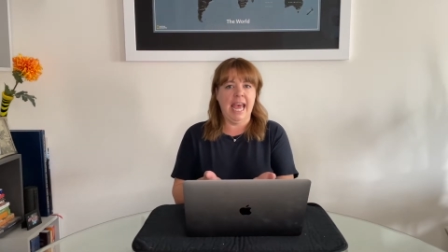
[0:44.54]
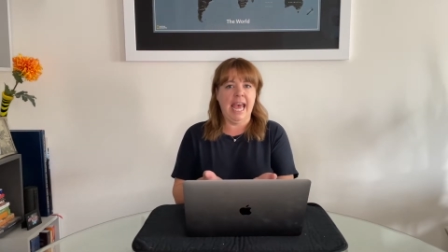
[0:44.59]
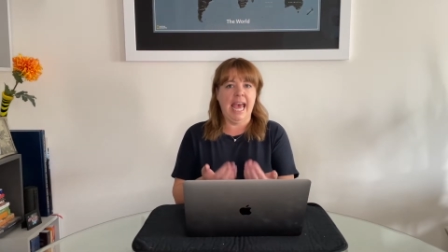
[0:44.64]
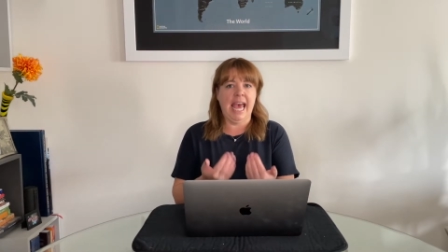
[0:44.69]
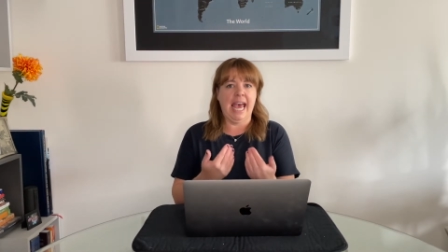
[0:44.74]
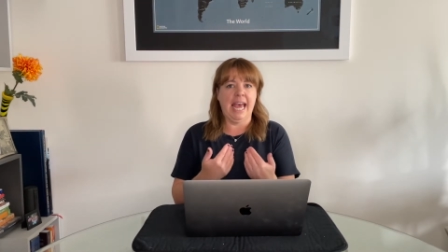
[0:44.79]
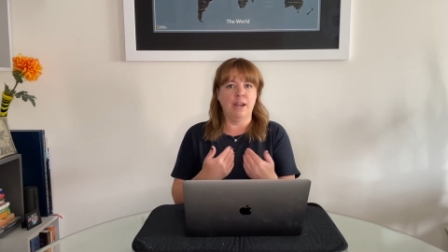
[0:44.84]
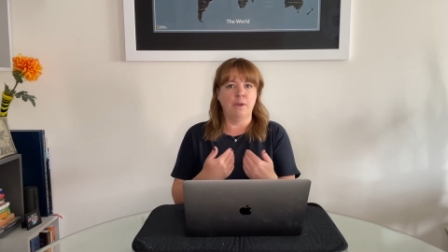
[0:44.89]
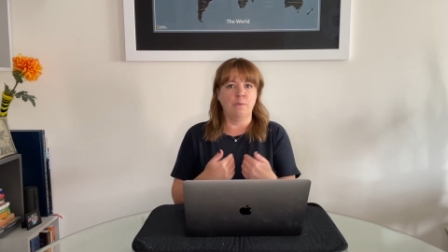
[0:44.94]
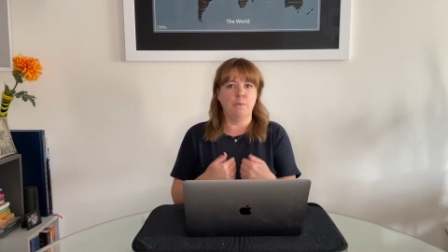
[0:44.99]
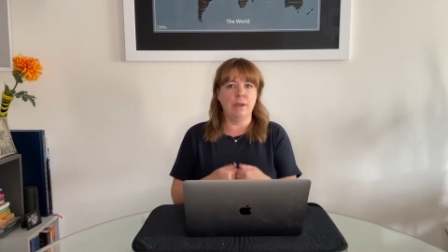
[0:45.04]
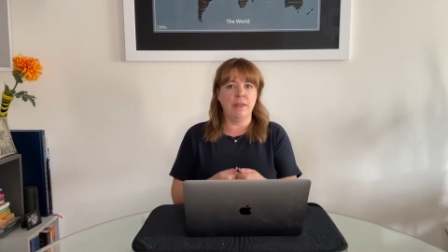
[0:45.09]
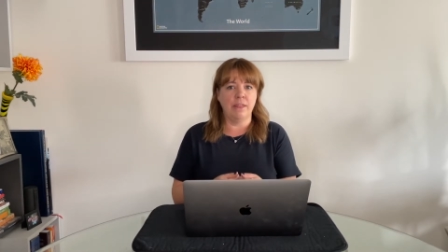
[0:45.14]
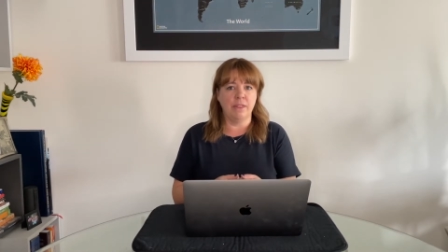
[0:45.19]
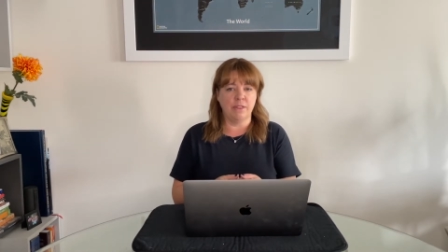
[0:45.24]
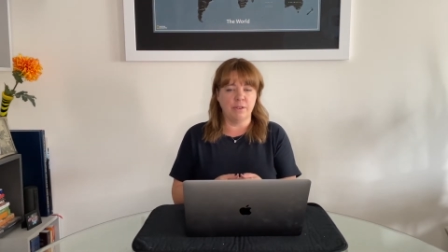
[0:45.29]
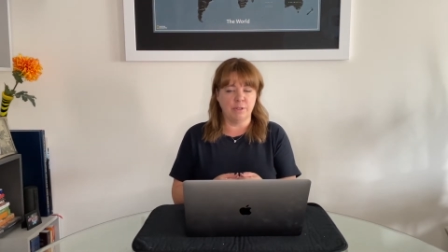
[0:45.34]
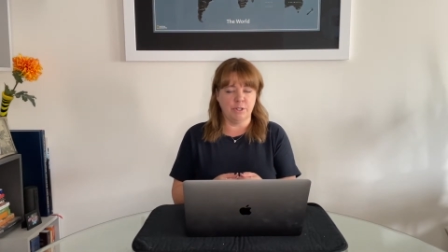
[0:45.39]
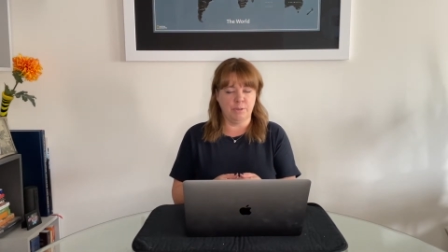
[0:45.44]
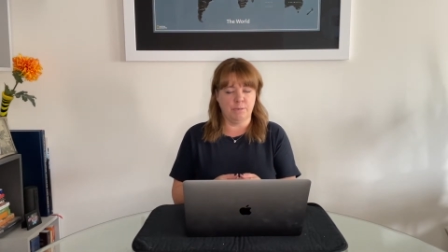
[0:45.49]
And with
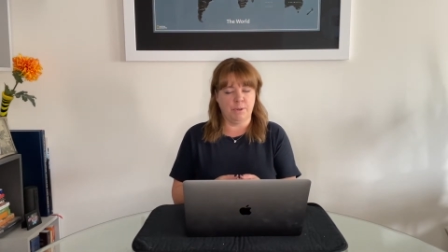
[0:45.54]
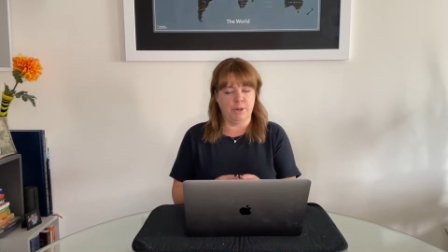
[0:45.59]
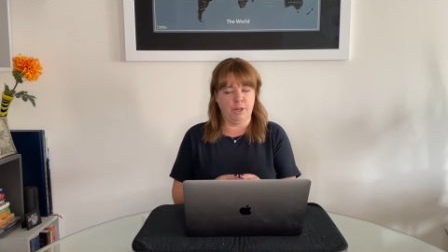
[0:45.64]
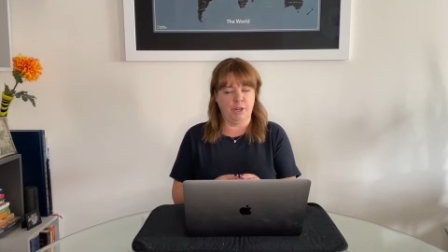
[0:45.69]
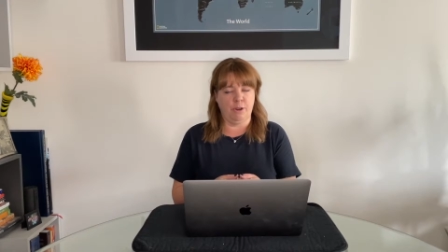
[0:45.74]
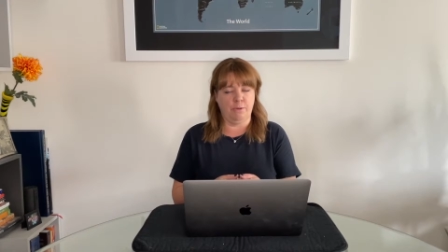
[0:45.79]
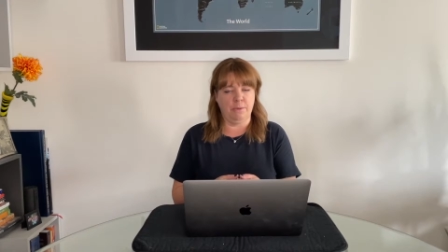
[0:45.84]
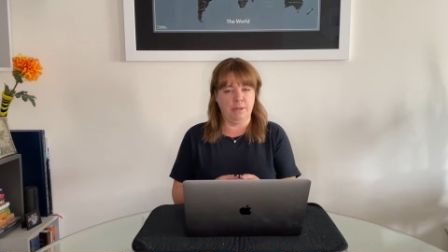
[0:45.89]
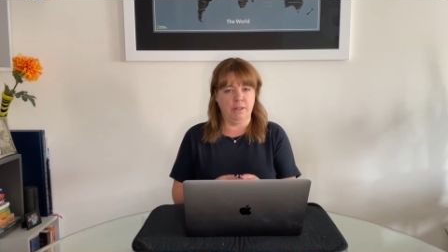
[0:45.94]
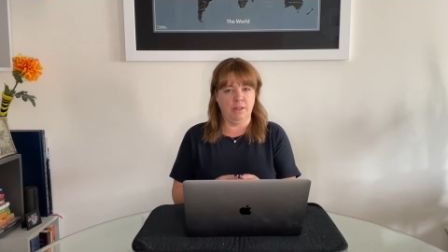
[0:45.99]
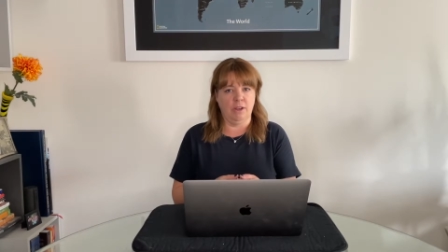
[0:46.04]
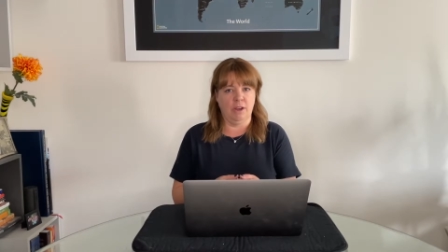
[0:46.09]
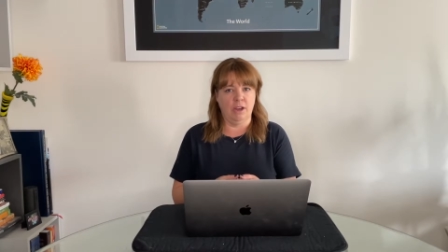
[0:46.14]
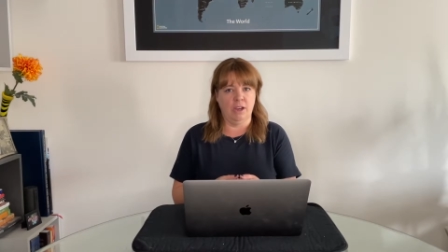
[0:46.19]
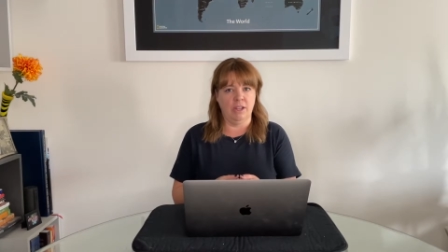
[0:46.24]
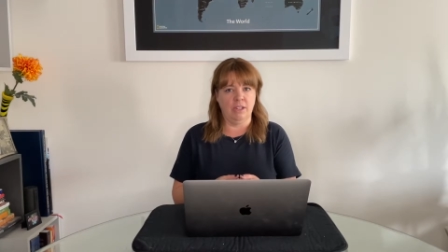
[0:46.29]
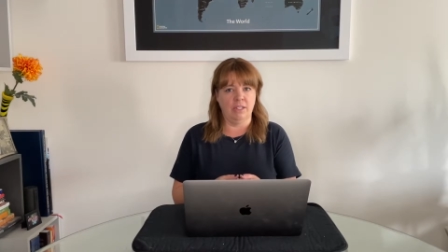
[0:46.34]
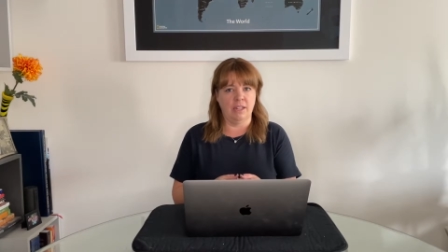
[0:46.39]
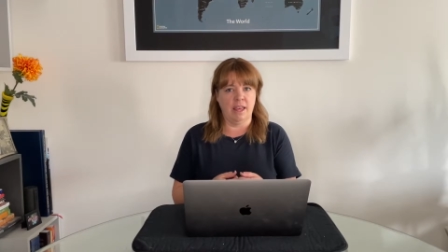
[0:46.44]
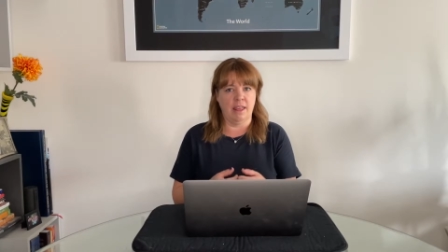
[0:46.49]
those procurement
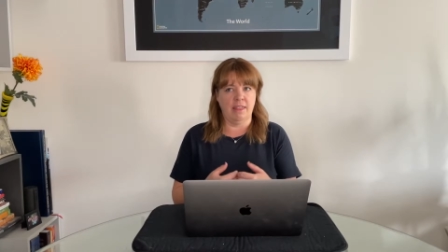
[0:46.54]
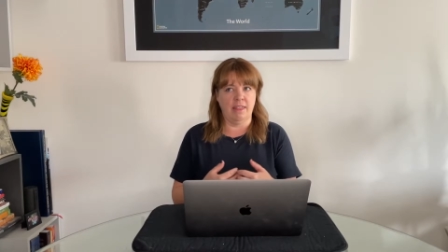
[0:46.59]
laws,